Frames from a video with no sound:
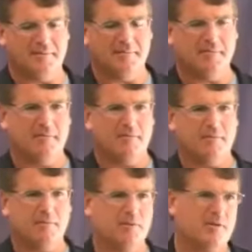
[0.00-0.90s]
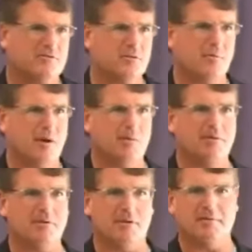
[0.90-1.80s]
Yeah. Well, yeah, sure. Why
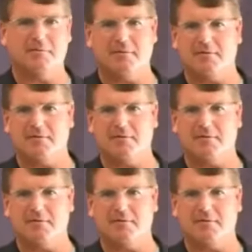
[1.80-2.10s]
wouldn't they?